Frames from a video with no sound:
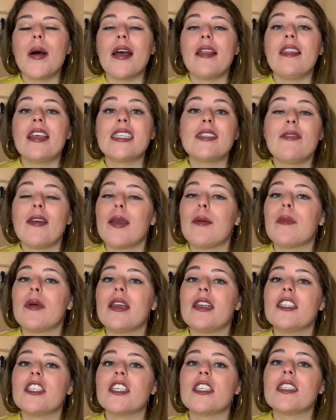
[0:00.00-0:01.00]
this family
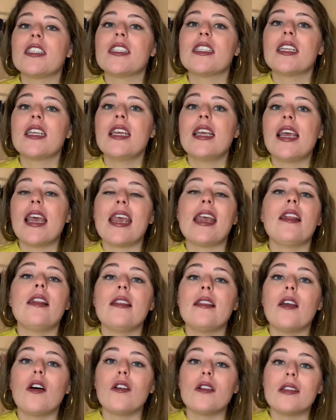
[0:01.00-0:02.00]
just,
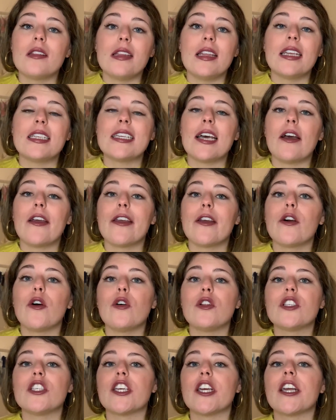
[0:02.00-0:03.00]
and the Italian
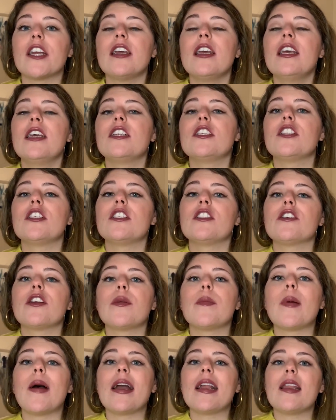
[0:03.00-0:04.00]
culture, just
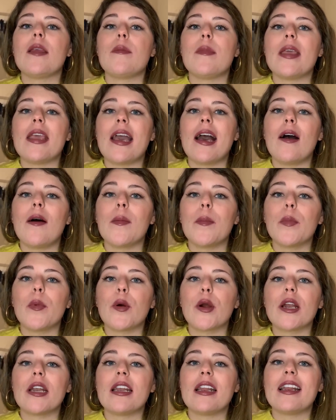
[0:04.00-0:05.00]
reminded me how
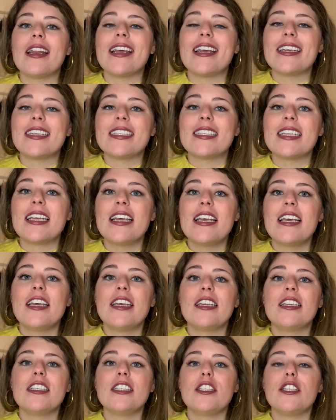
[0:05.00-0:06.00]
important it is
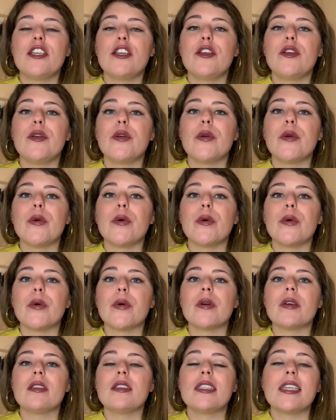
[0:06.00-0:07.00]
to
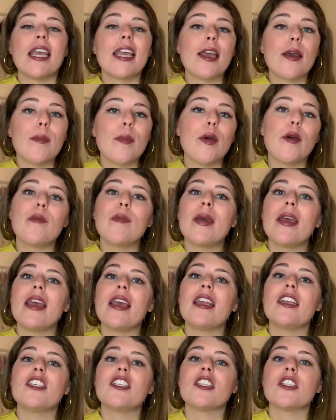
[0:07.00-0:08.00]
take a moment
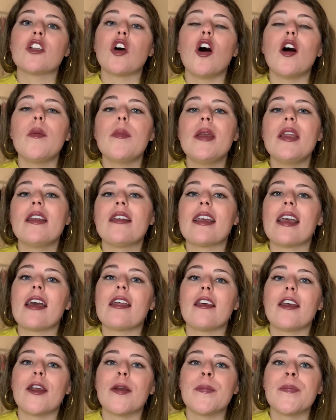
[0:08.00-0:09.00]
and just all be
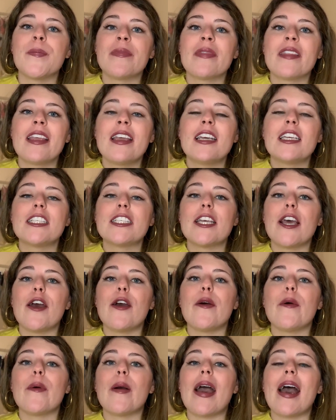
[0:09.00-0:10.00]
together.
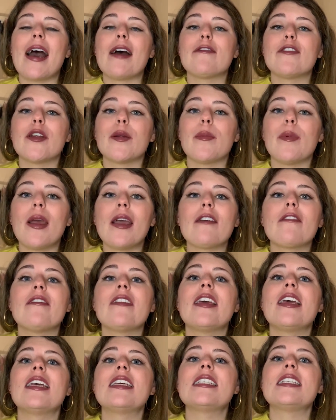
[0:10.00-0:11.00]
So after
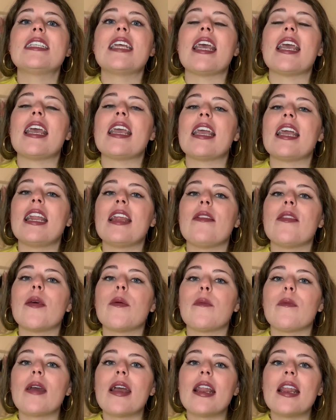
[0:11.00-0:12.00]
breakfast and getting
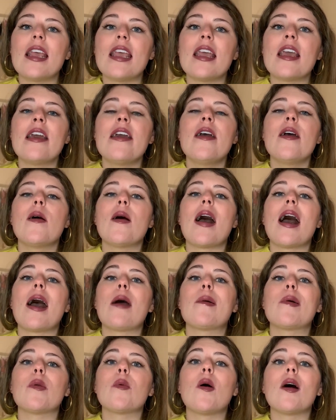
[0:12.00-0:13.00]
them ready, I
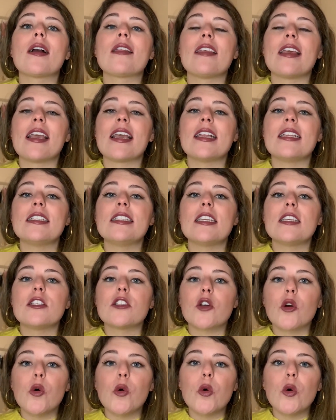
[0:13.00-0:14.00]
would walk the kids to
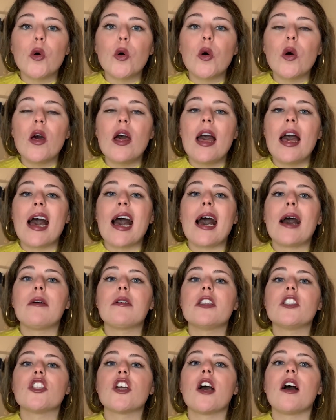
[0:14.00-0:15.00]
school. I would
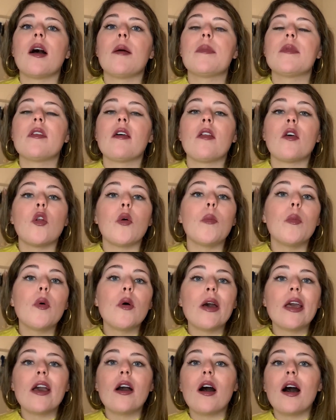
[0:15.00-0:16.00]
drop the little
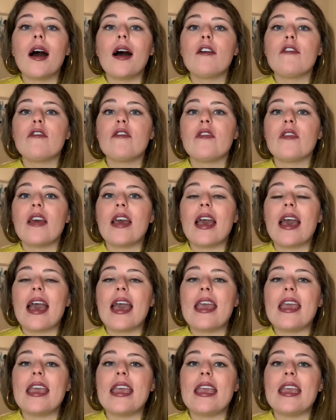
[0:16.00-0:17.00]
boy off
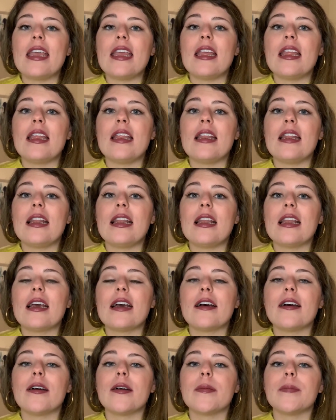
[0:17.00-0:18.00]
in
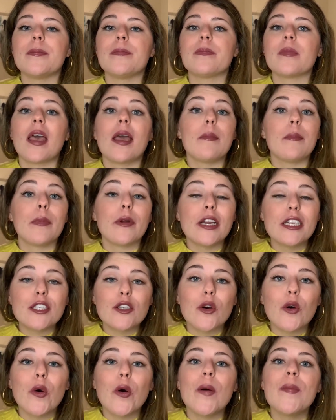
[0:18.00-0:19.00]
like
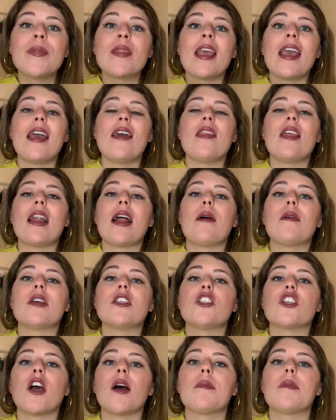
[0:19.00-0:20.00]
preschool, and then I would
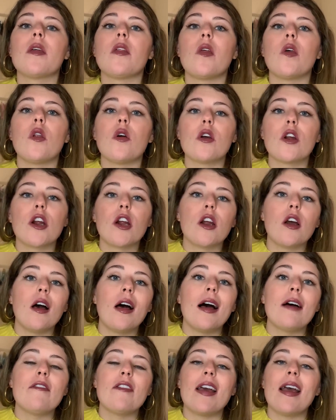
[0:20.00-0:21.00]
drop the little girl
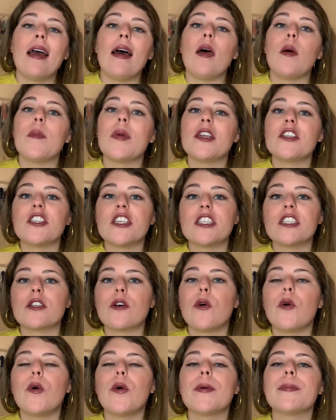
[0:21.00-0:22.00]
off at elementary
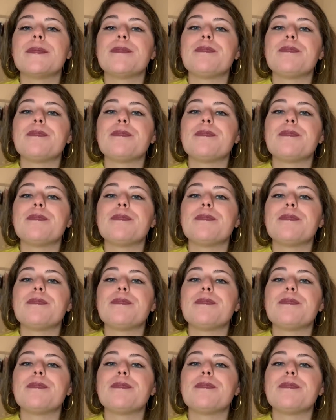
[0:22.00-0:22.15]
school,